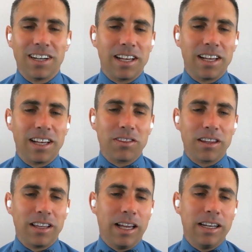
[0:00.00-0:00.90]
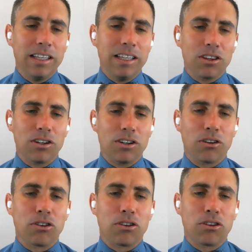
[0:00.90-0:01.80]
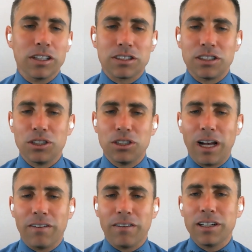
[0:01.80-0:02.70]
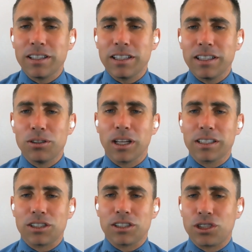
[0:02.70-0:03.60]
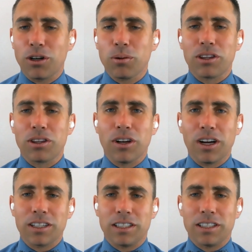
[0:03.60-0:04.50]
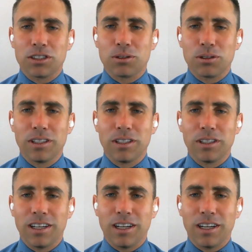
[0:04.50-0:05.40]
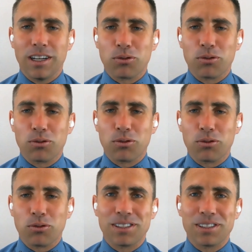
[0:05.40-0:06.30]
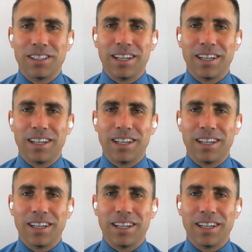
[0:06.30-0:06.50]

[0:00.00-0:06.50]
Uh, any other thoughts that you have? Anything you'd like to share with our audience before we finish